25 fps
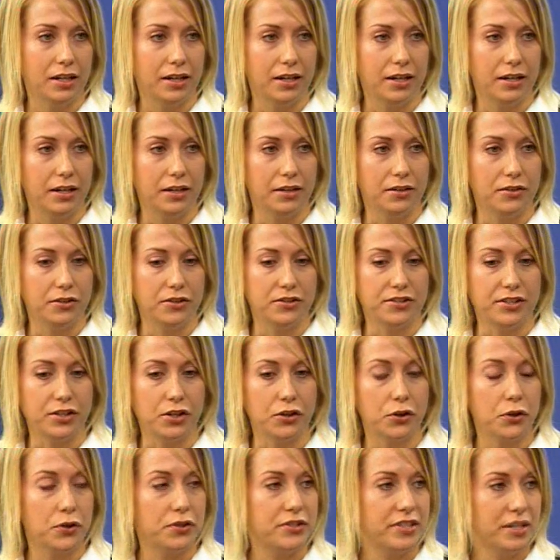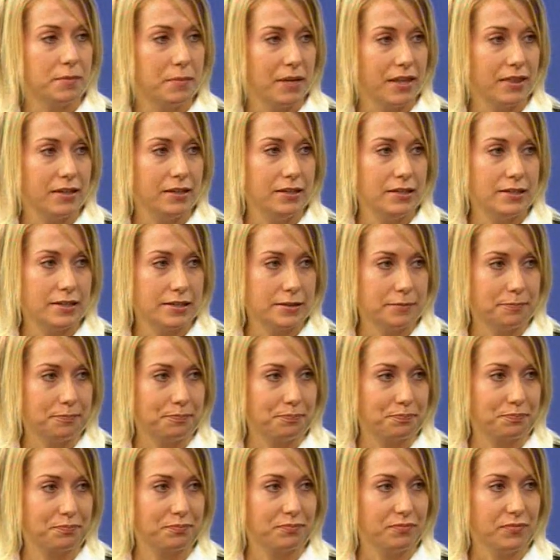in using acoustic methods
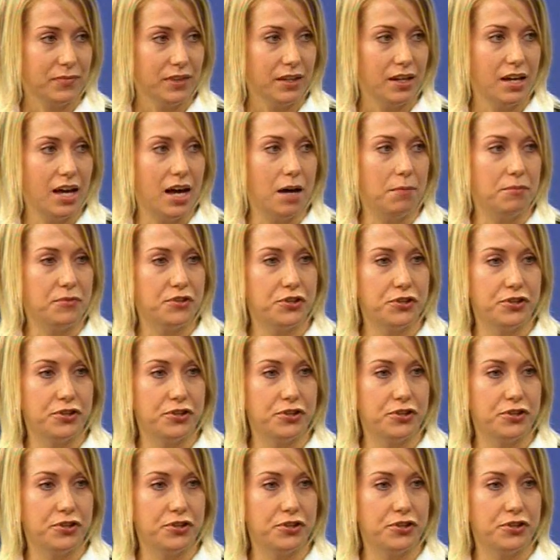mm -hmm.